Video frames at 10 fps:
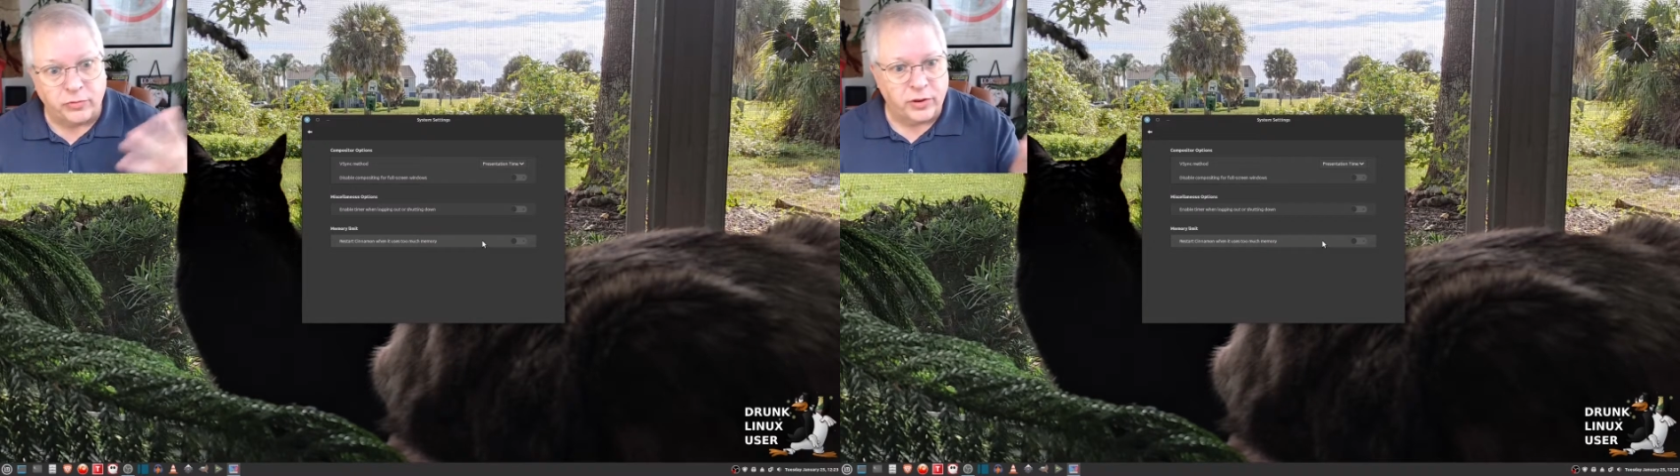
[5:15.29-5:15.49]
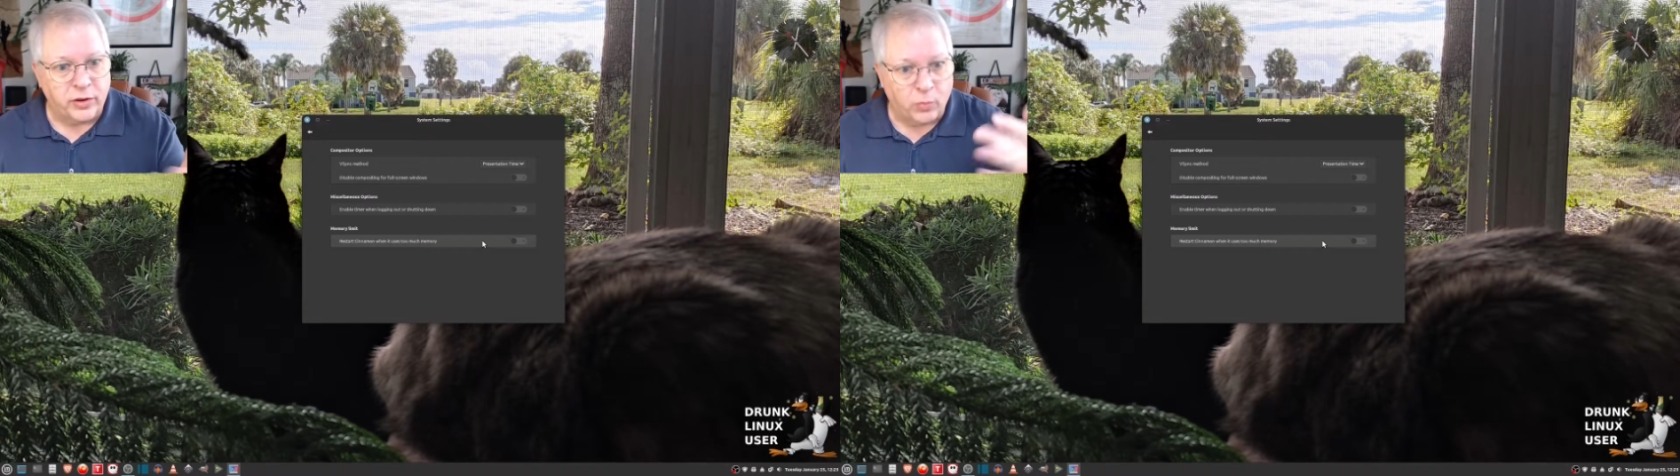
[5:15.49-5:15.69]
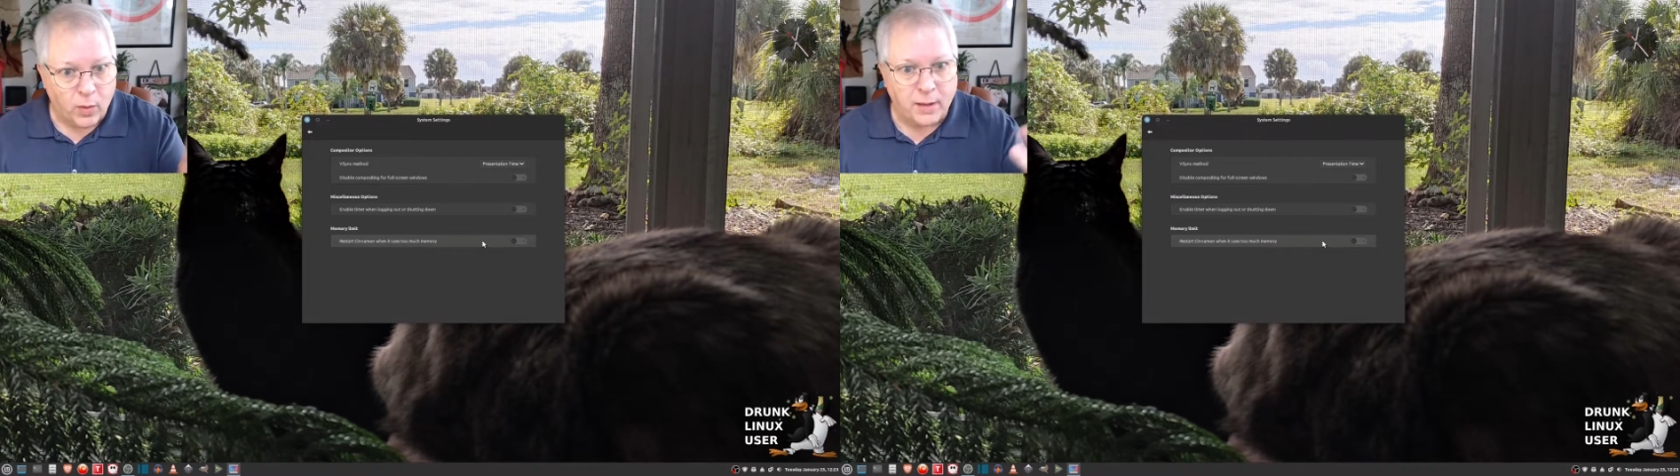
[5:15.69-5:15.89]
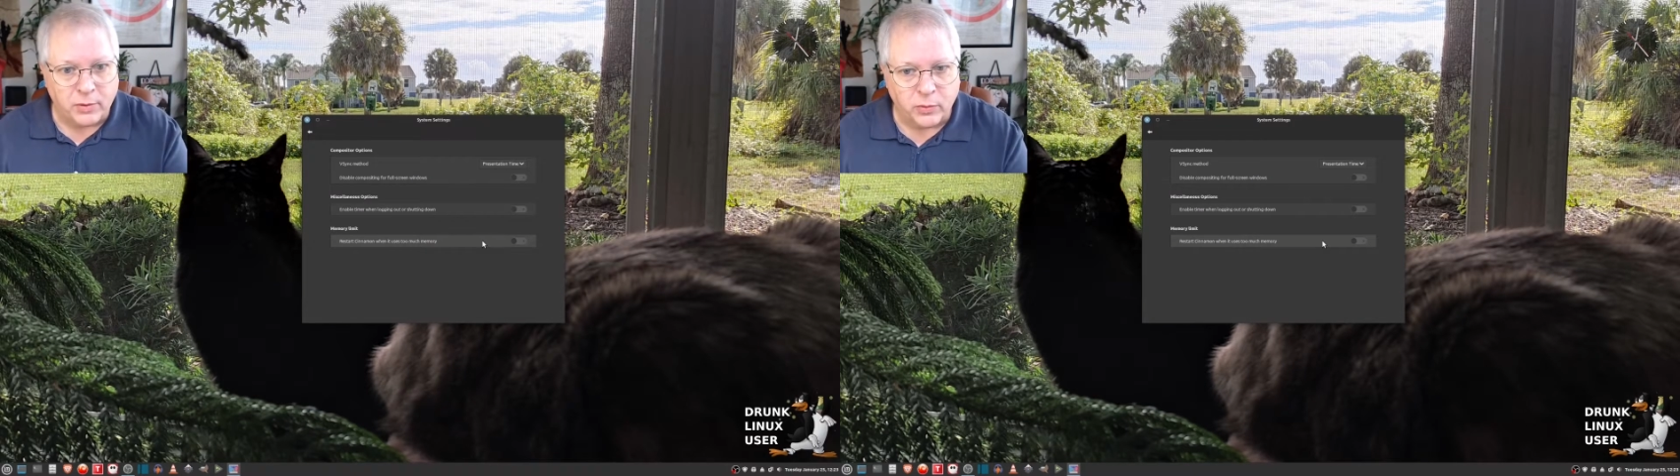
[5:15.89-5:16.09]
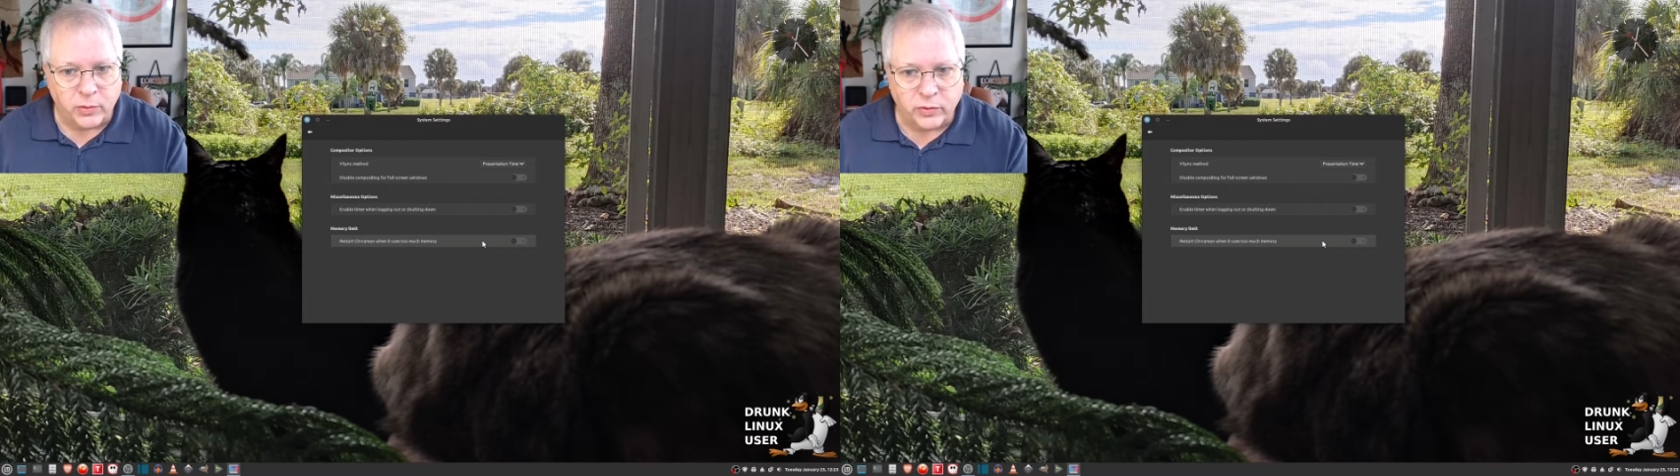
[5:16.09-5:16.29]
than the
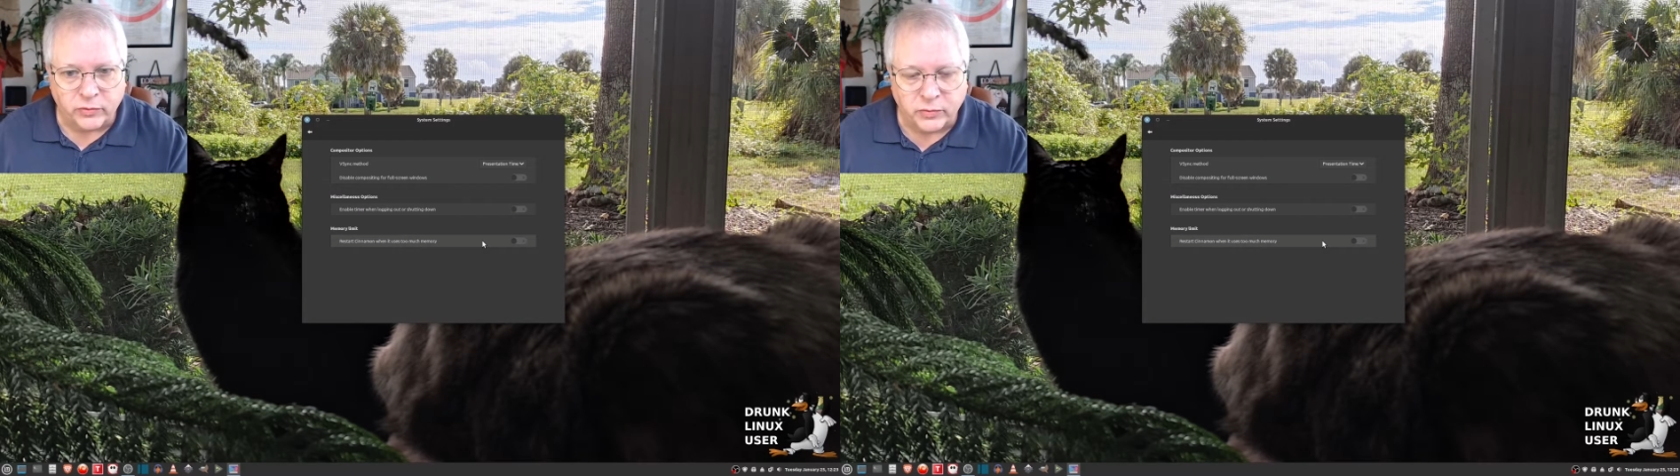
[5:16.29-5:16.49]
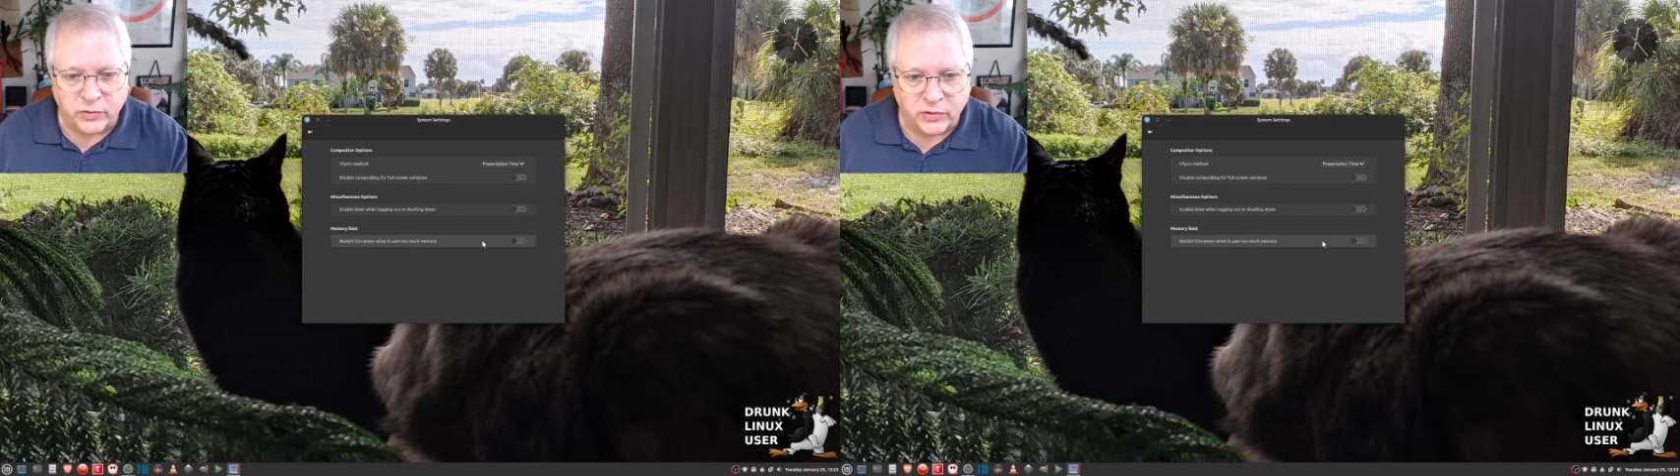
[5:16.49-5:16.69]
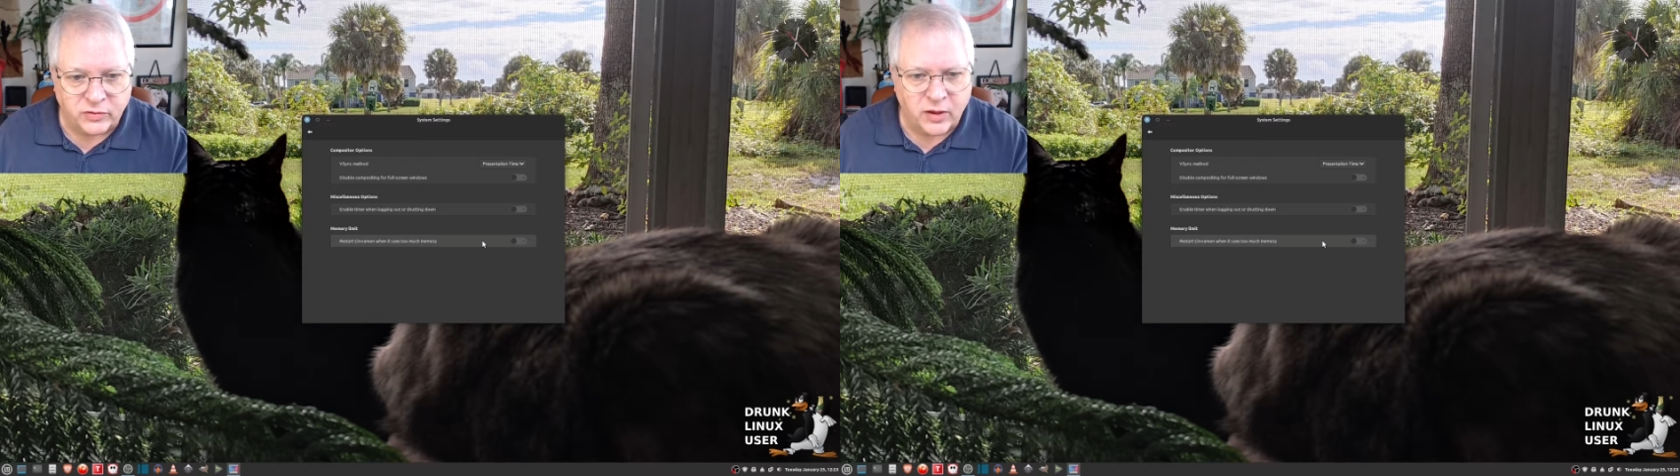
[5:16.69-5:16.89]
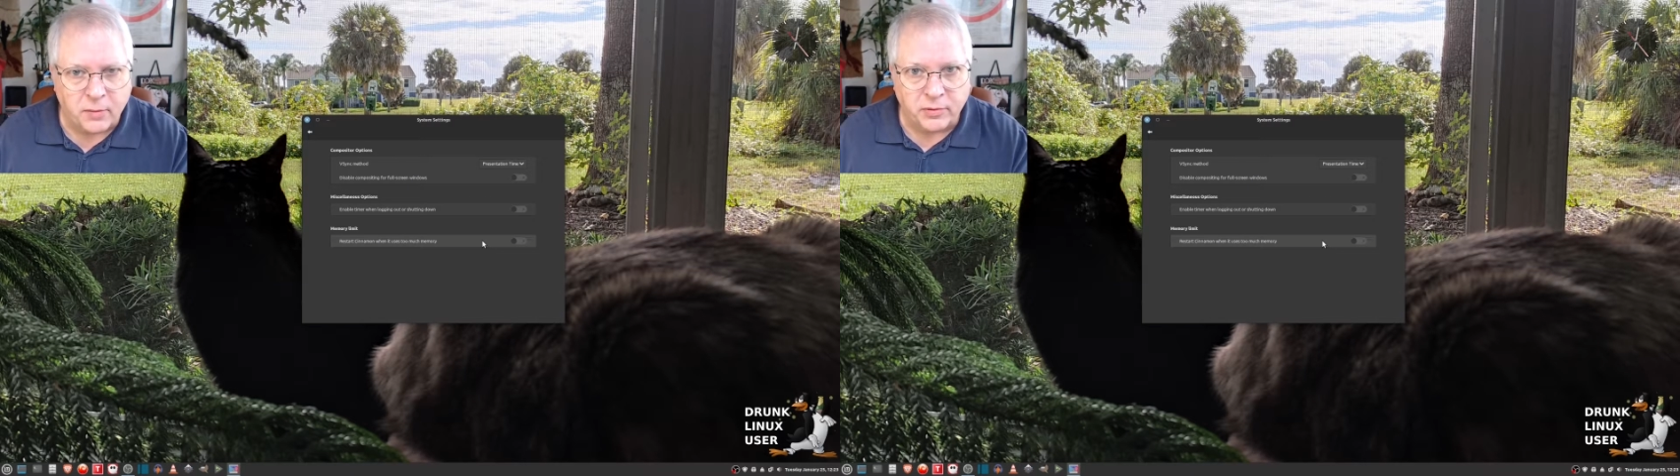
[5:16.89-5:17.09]
wobbly windows we just saw,